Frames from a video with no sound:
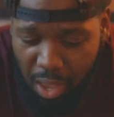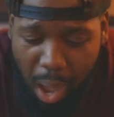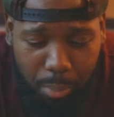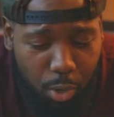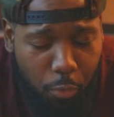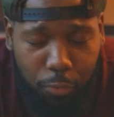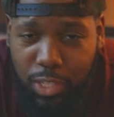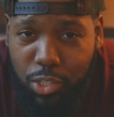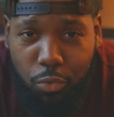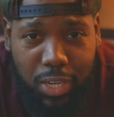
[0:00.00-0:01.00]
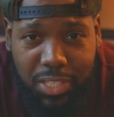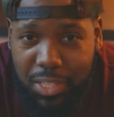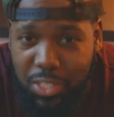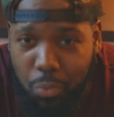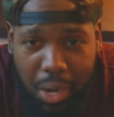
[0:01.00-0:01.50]
I'm gonna go finish the rest
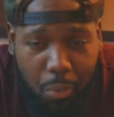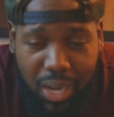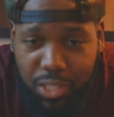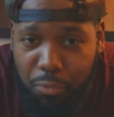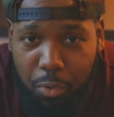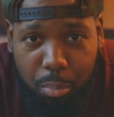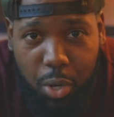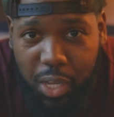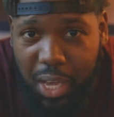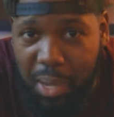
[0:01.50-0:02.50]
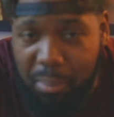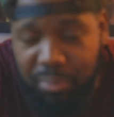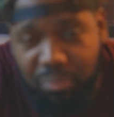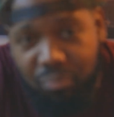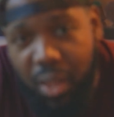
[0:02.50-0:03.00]
of this while I watch the football game.
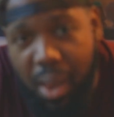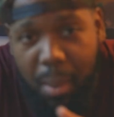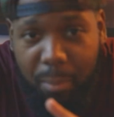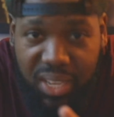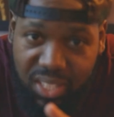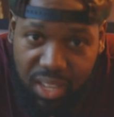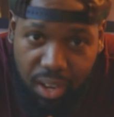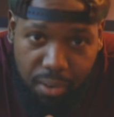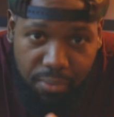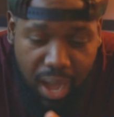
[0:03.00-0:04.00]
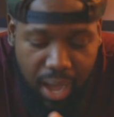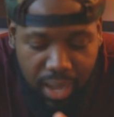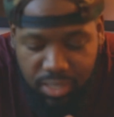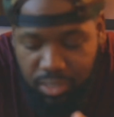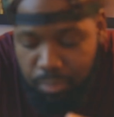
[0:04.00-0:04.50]
Peace and love,
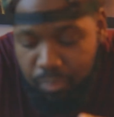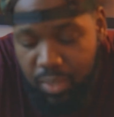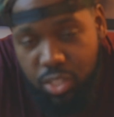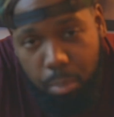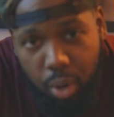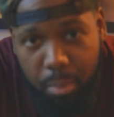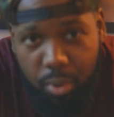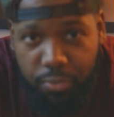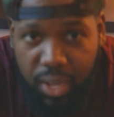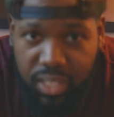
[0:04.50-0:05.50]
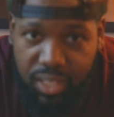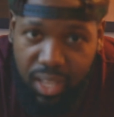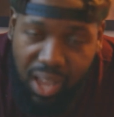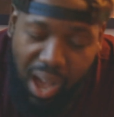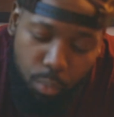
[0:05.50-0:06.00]
guys. It's your boy, Built For Anything.